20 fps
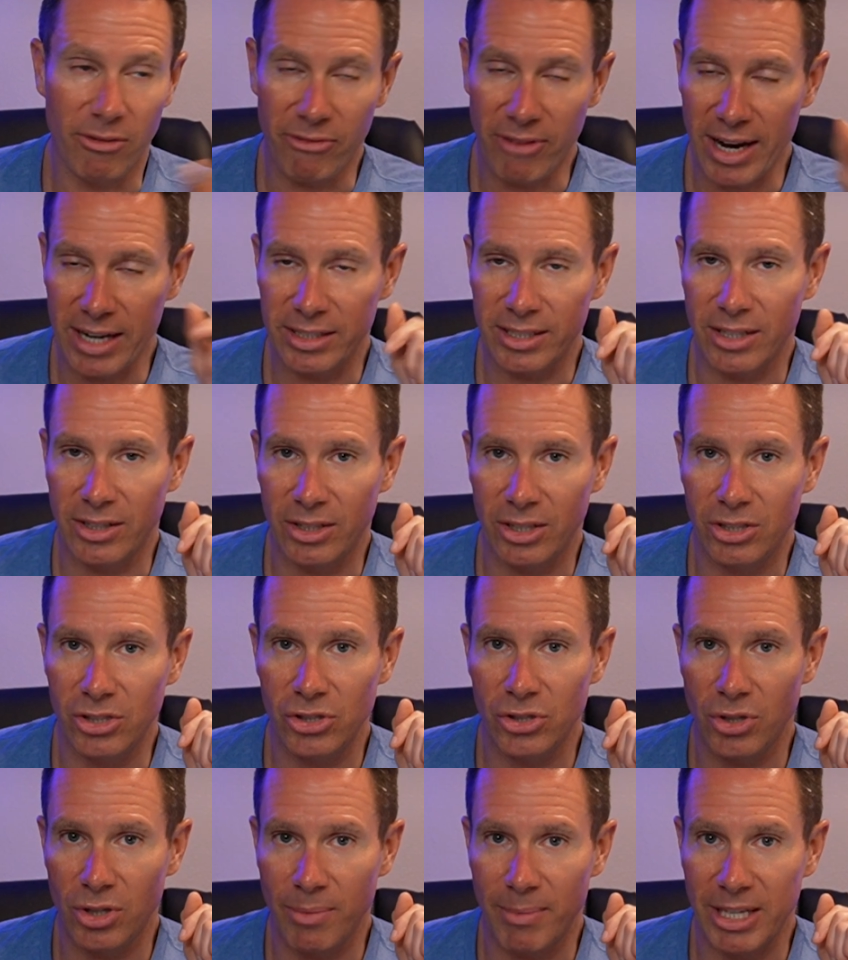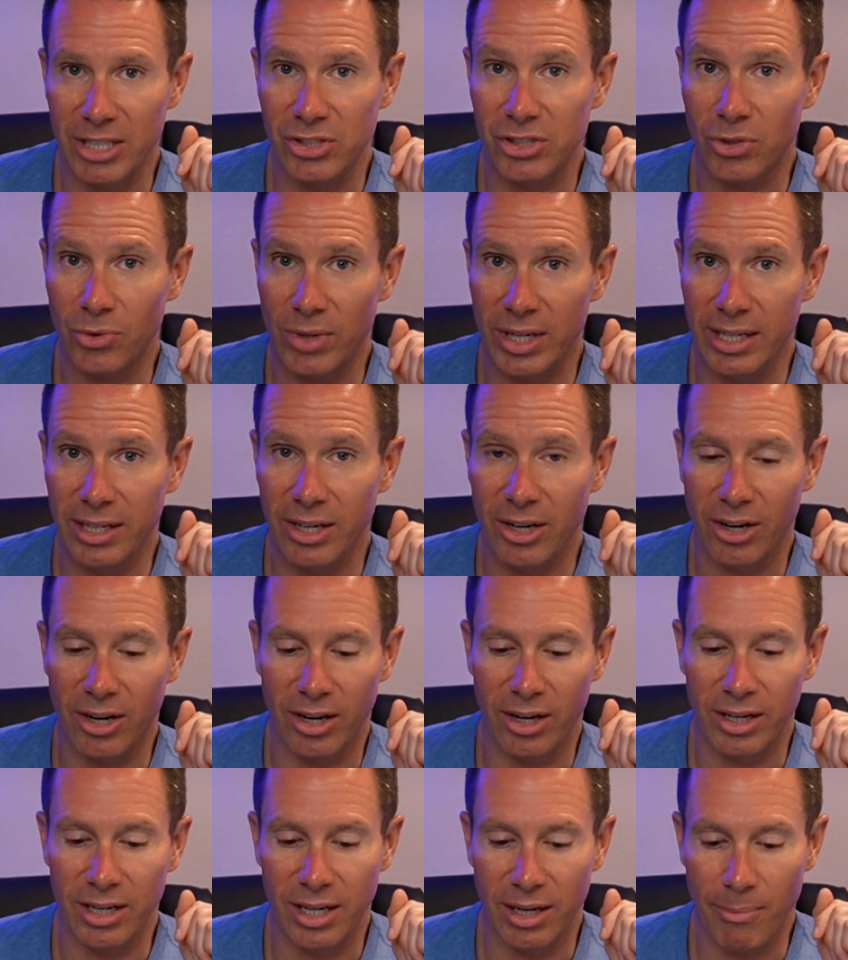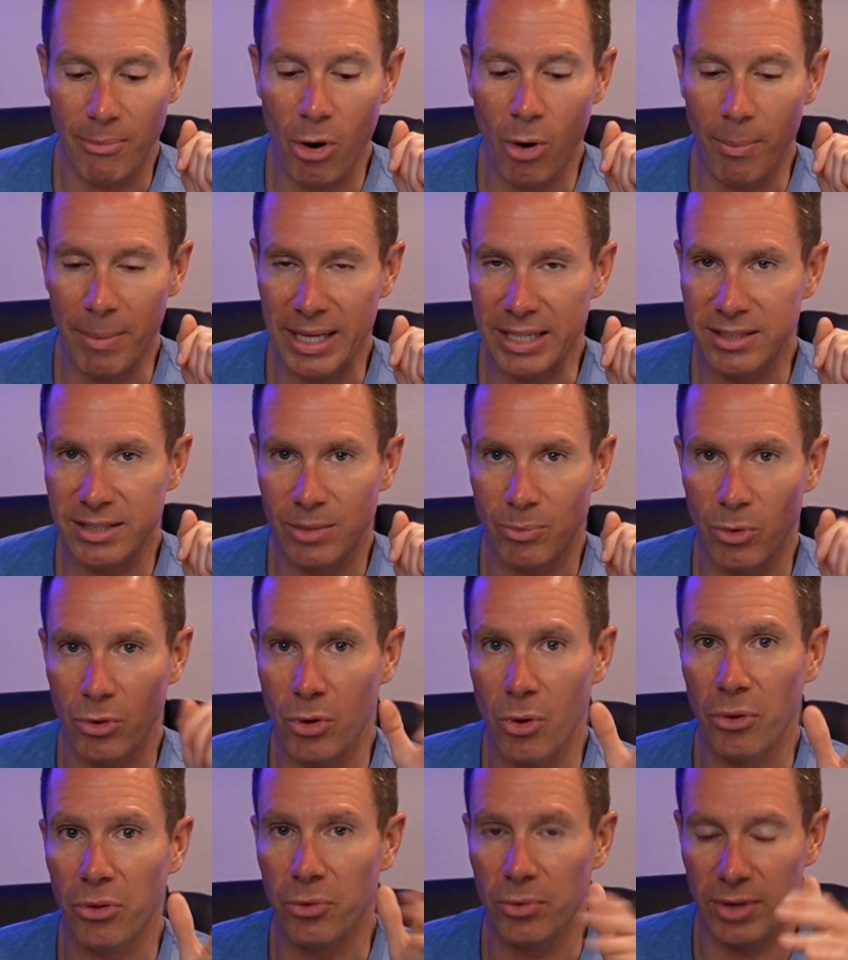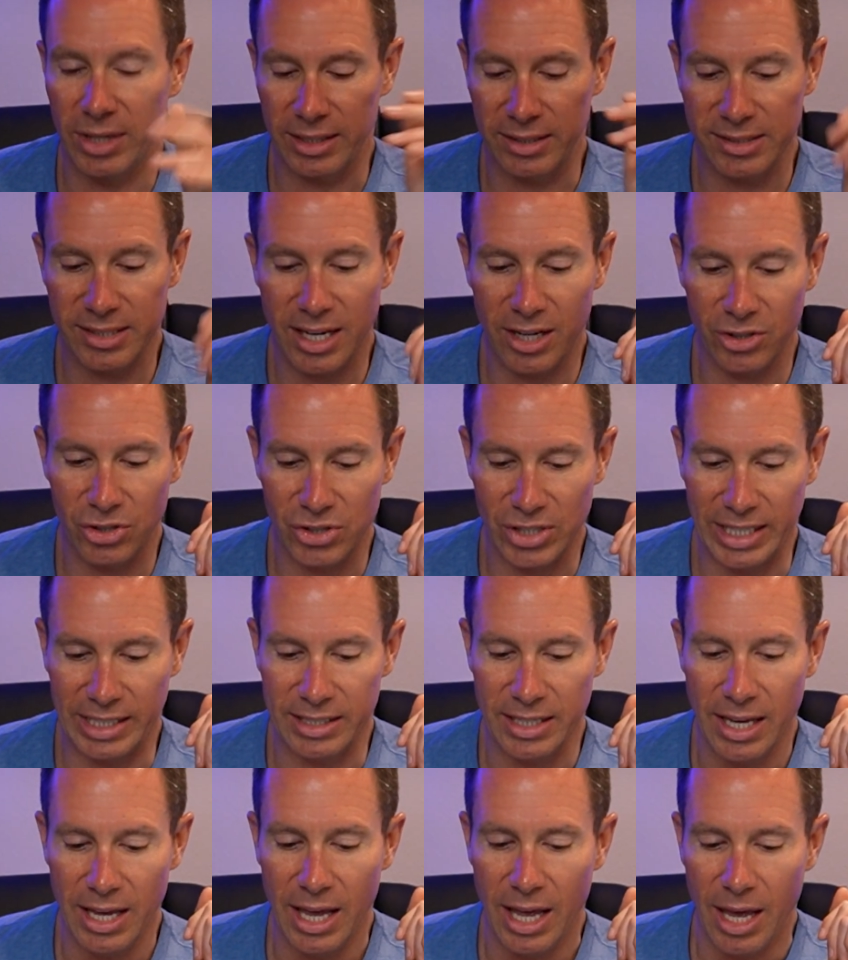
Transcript: fact, I'm going to show you my screen here in a moment, and we'll go through an Excel sheet.